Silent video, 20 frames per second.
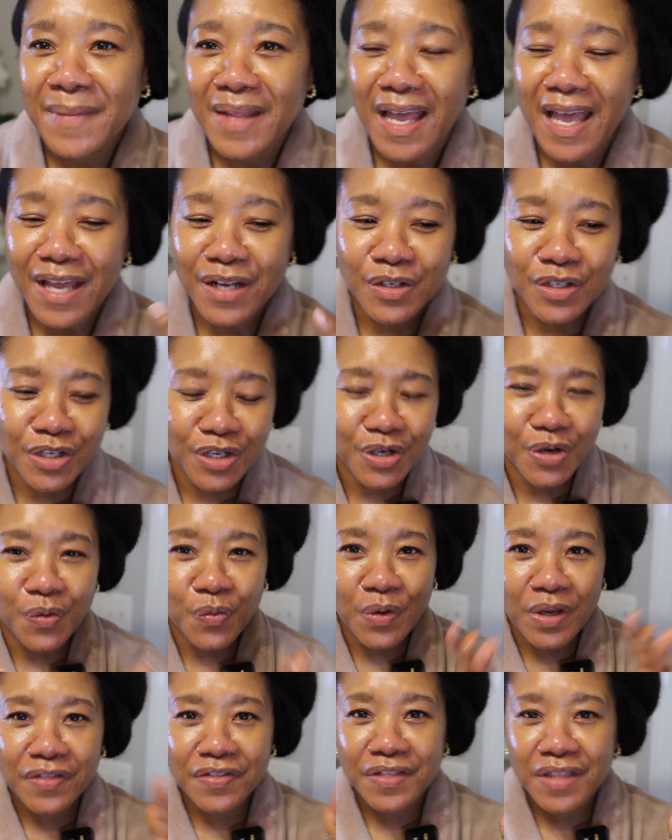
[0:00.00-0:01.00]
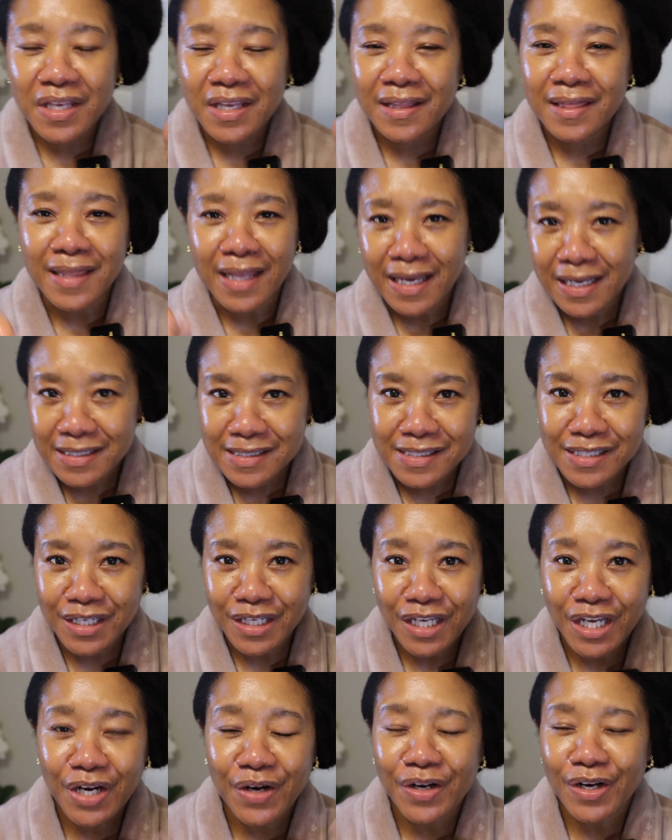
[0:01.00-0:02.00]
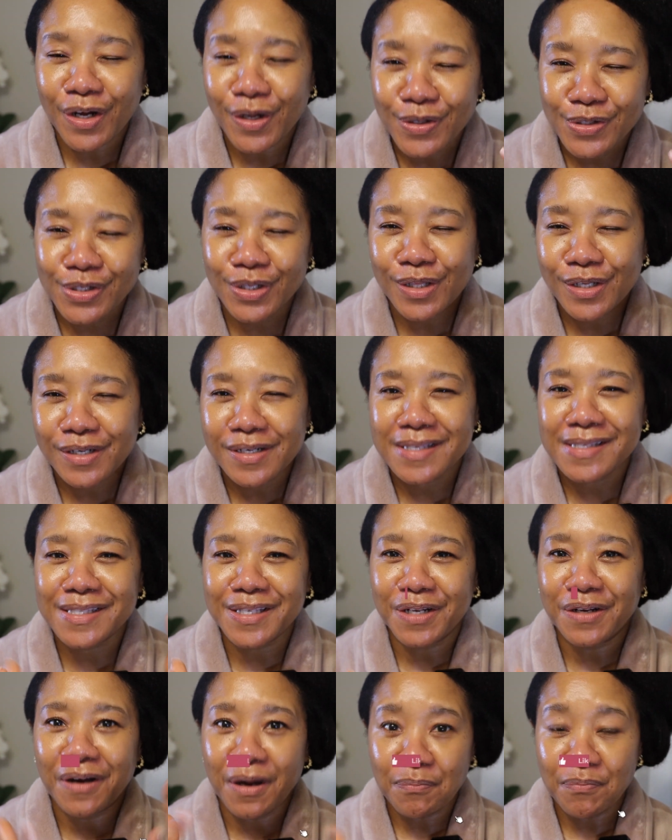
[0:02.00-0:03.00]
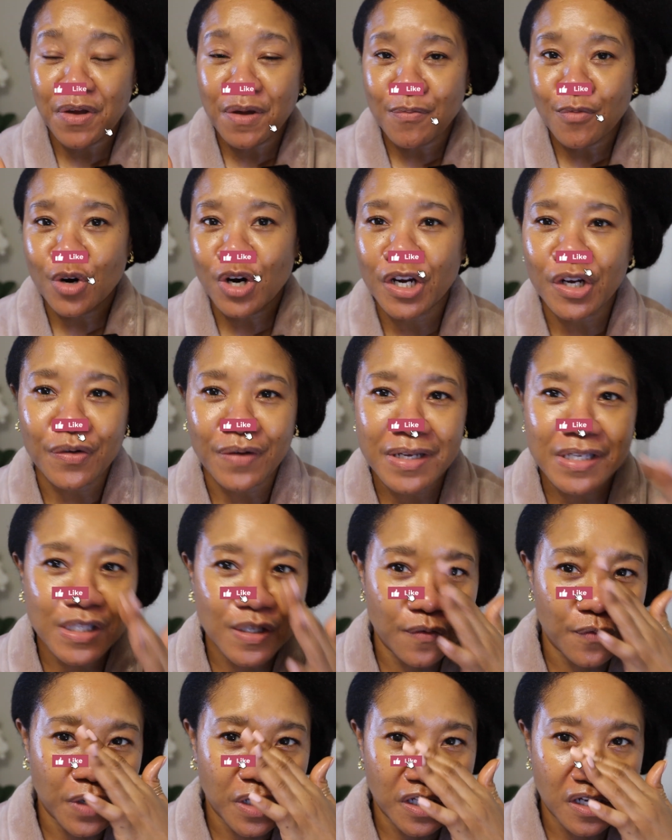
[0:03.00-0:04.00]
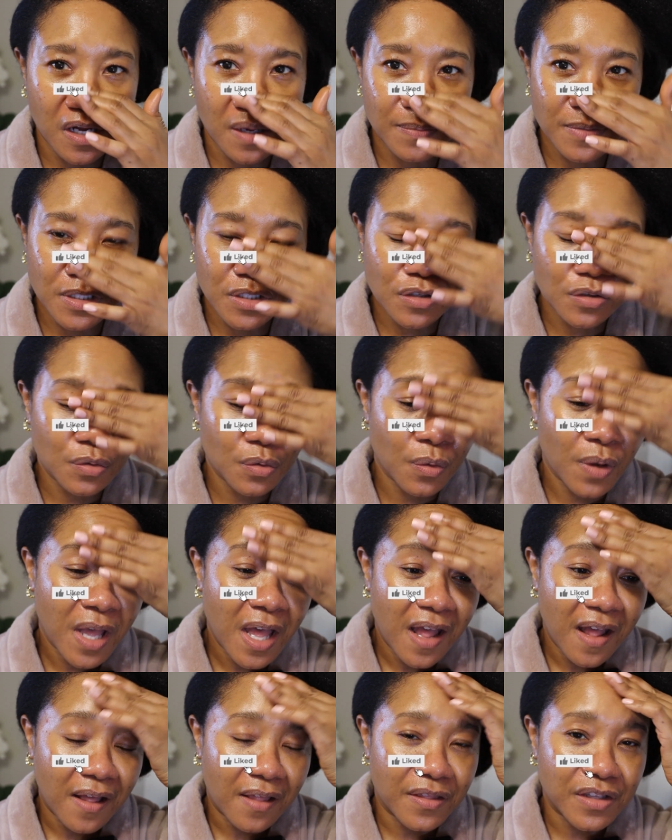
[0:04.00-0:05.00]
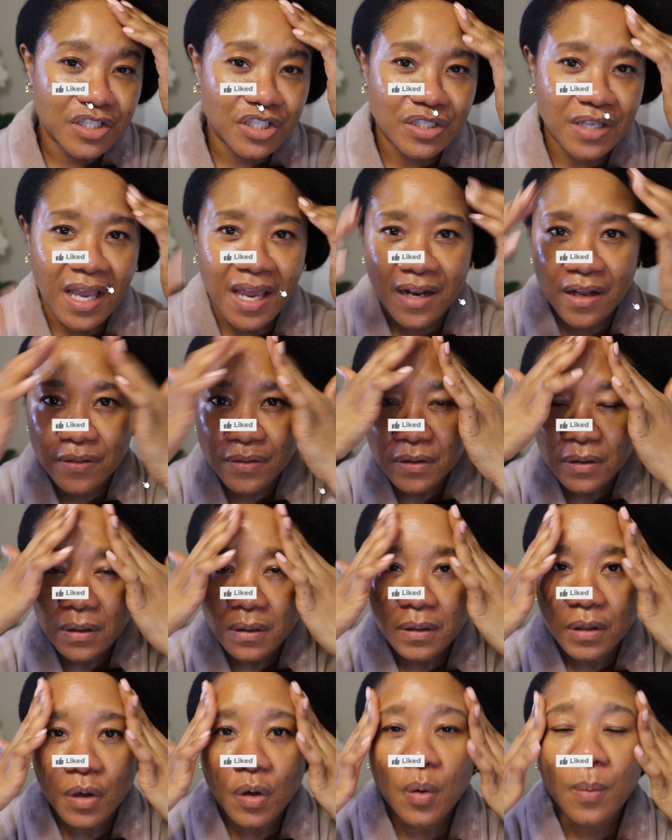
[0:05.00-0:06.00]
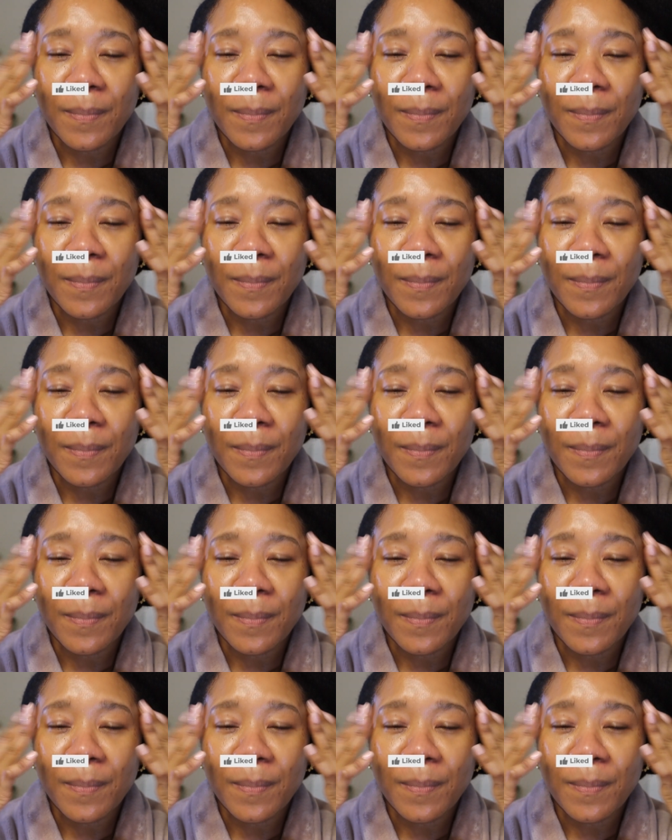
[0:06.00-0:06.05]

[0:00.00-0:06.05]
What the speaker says: And with the lights in here, it also looks a bit more aggressive when it comes to the shine and the glow.